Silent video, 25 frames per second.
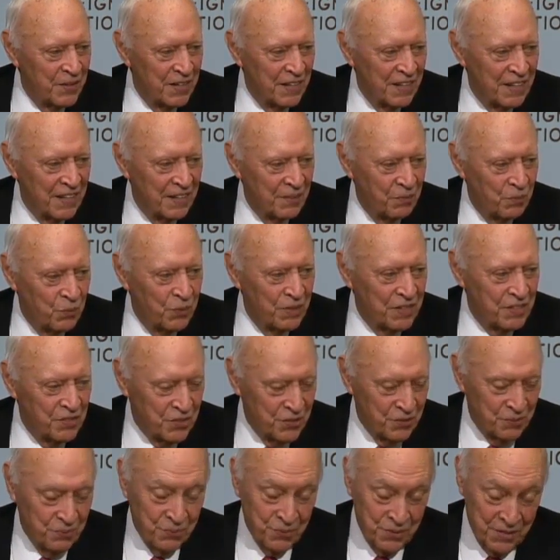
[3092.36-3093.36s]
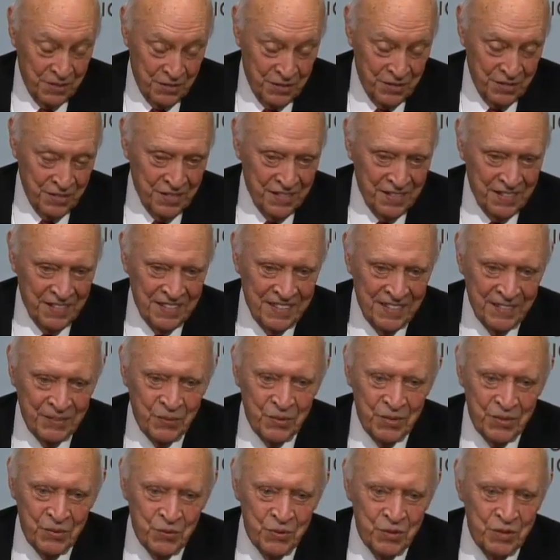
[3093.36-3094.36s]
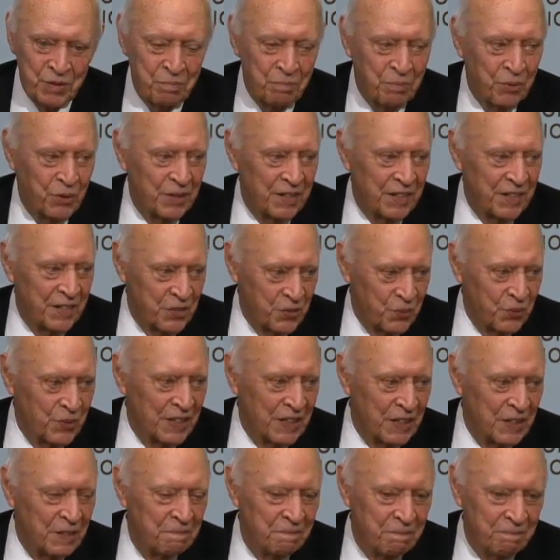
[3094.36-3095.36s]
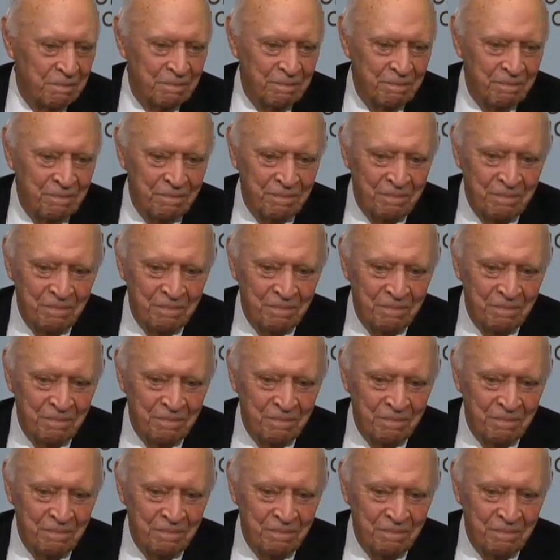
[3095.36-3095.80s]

and uh, which, which, uh, which was important as well.